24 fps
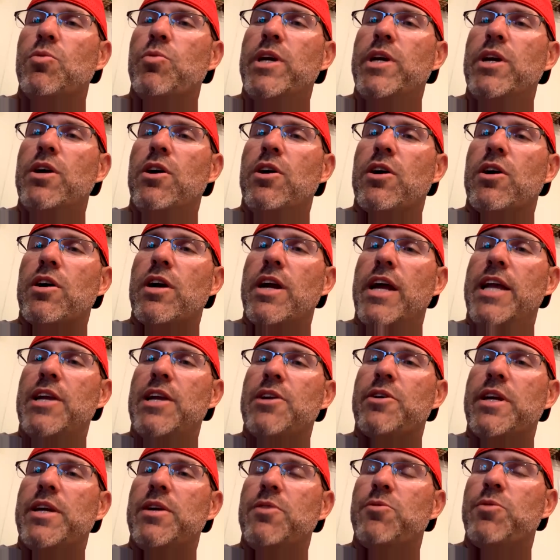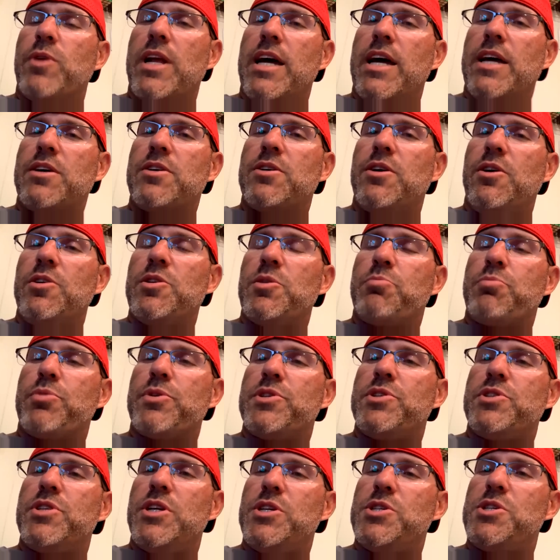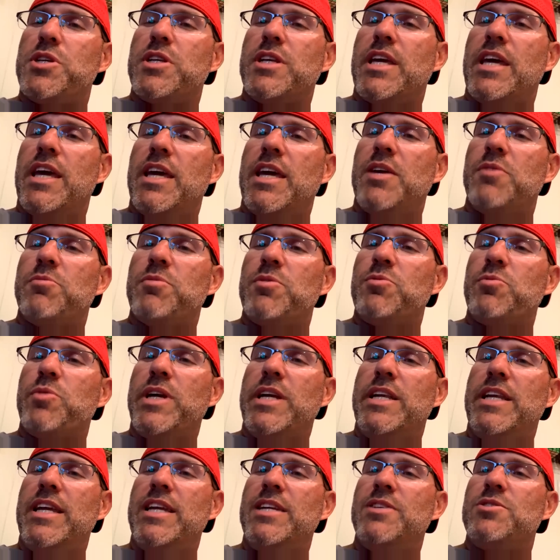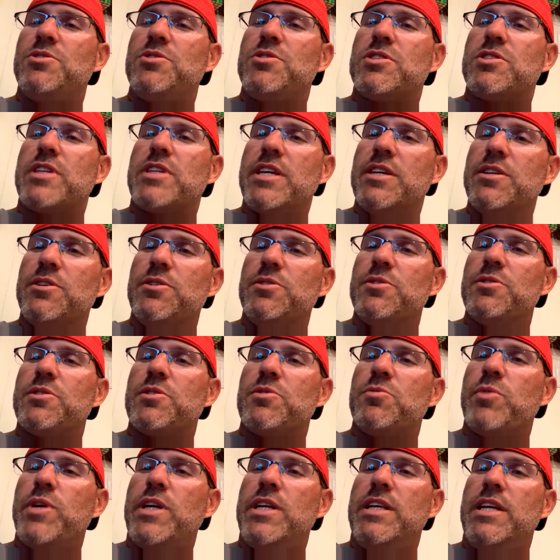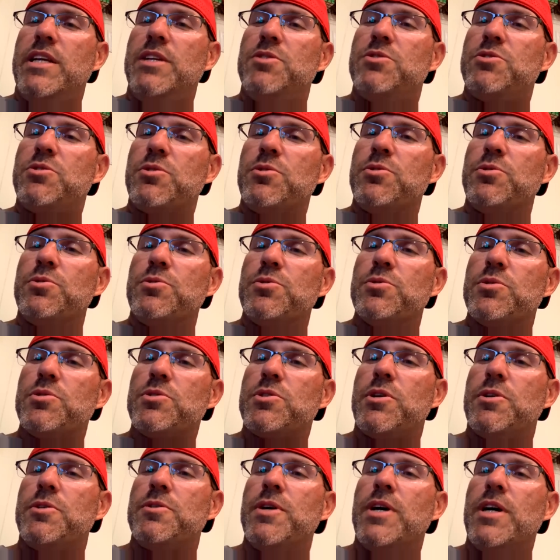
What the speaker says: We are entering what I call the precision game, and we need skills and we need tools. So